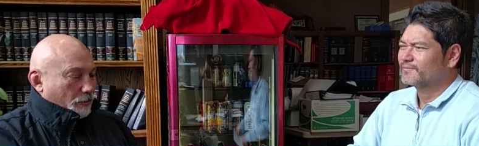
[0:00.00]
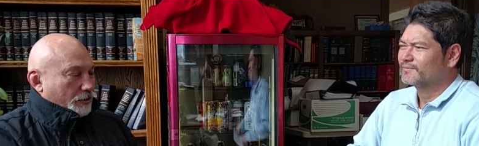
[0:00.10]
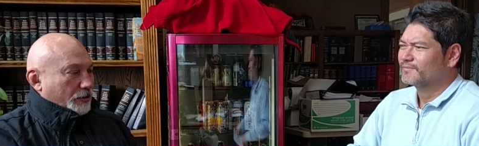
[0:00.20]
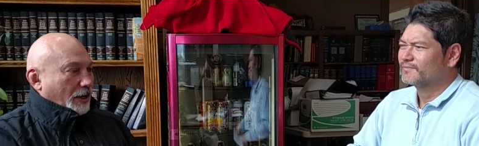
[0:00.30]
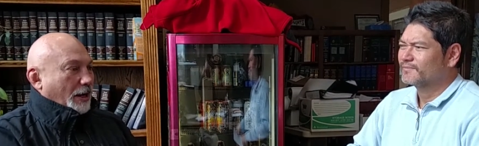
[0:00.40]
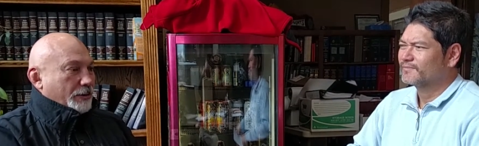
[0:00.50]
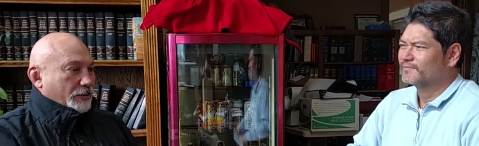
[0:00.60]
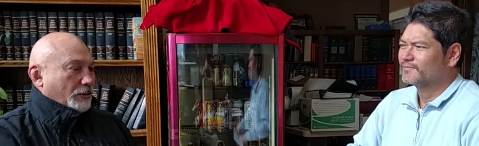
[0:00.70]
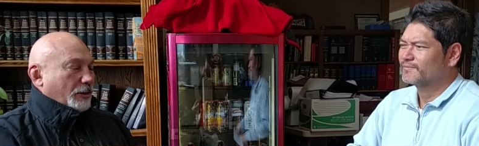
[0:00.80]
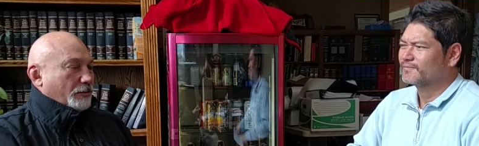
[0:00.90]
Speaker 1: We see a high
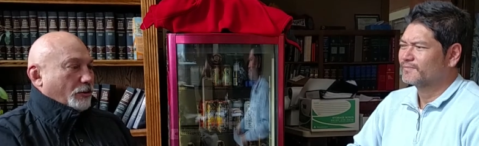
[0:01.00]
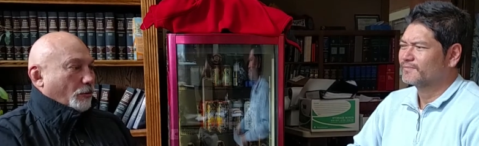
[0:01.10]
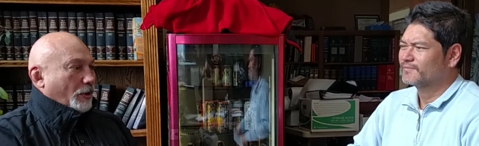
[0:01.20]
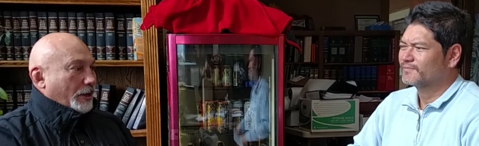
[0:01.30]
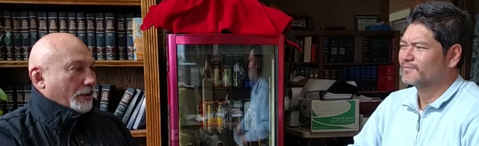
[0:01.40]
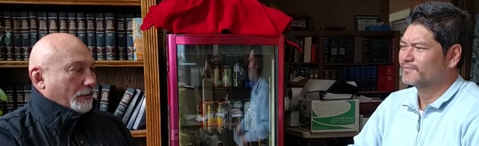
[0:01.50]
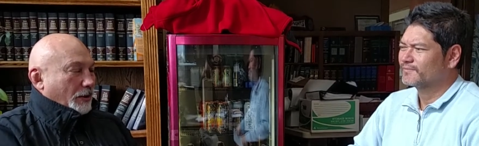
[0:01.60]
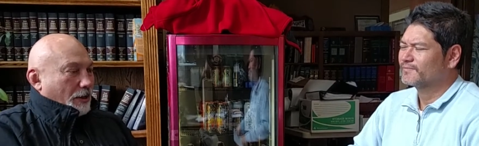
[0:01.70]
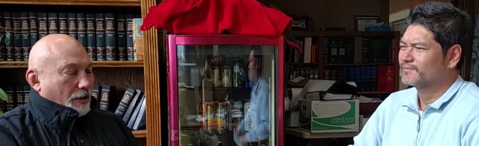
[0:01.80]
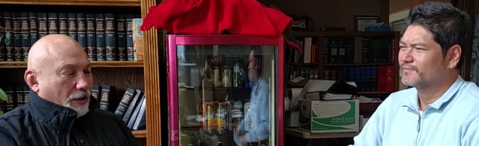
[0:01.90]
statistical rate of
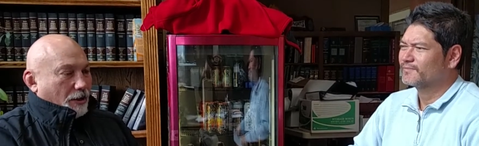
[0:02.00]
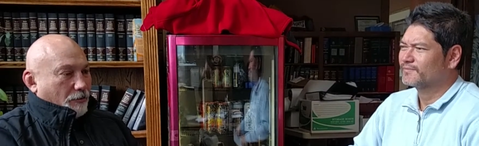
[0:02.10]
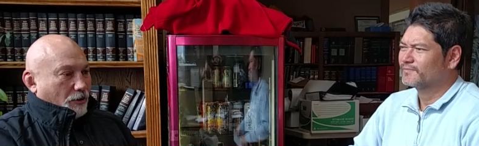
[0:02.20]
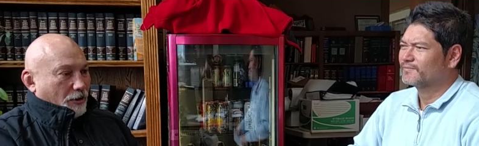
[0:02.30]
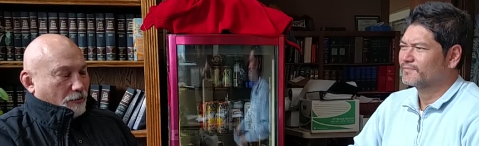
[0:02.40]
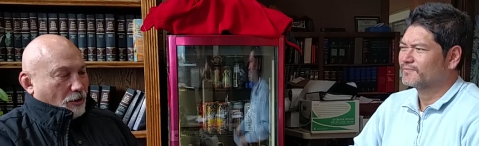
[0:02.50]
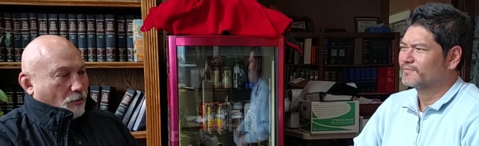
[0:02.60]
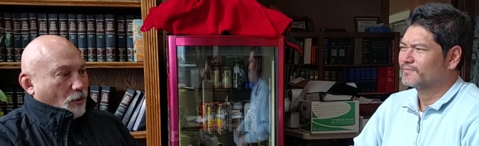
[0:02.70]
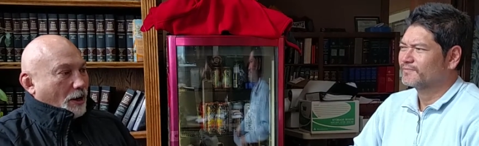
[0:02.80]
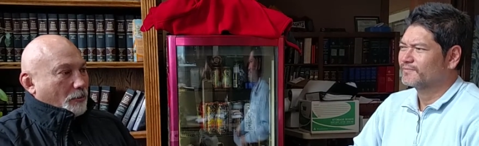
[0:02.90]
uh, uh, you
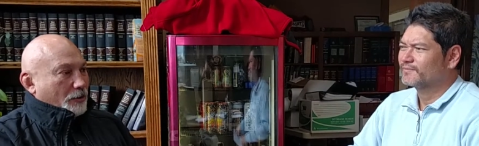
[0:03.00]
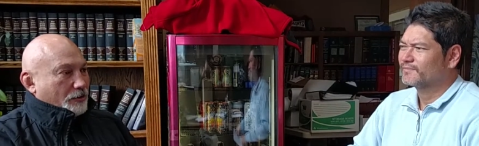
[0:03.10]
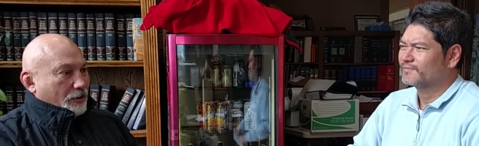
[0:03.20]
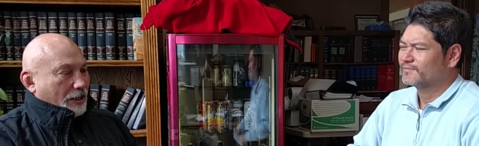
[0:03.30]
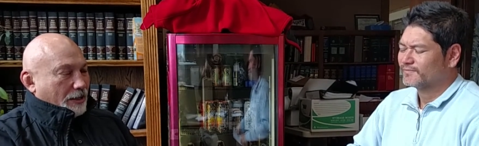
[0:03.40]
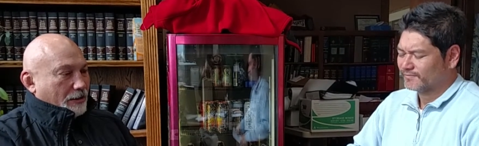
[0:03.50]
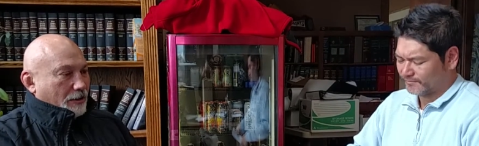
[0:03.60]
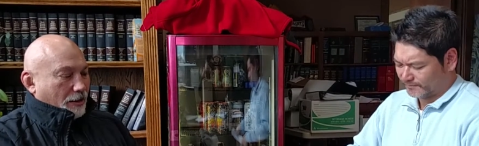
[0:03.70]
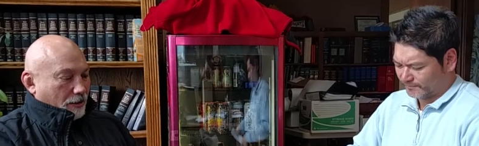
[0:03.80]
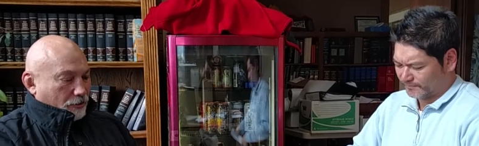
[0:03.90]
know, robberies and, and
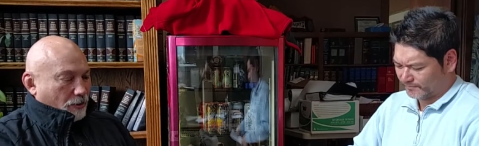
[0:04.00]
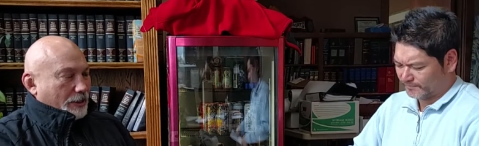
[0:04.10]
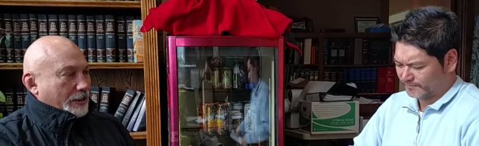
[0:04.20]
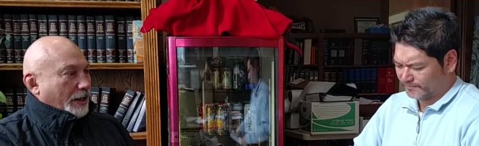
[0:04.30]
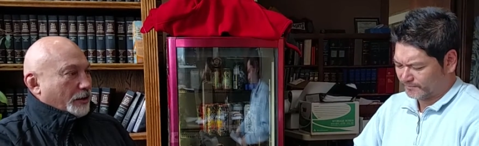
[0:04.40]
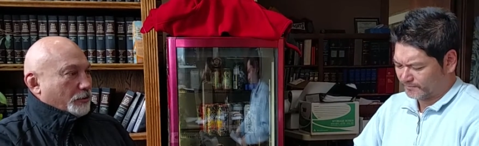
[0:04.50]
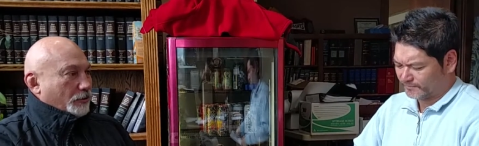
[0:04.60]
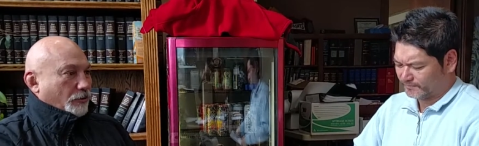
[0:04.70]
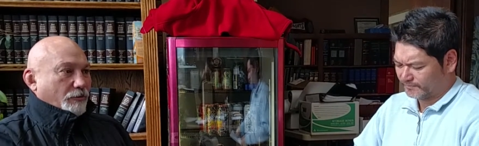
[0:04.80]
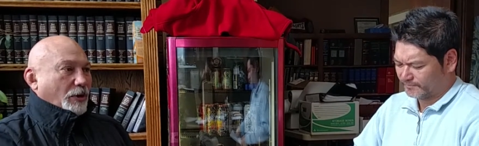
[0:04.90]
uh, threat
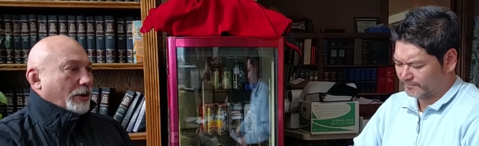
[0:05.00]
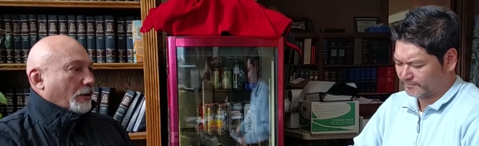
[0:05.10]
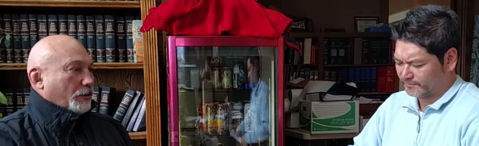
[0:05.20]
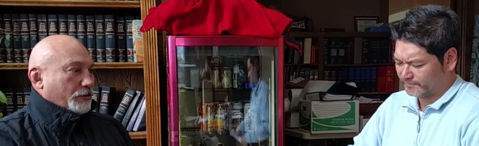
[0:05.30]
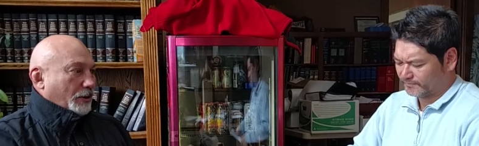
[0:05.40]
engagements from very close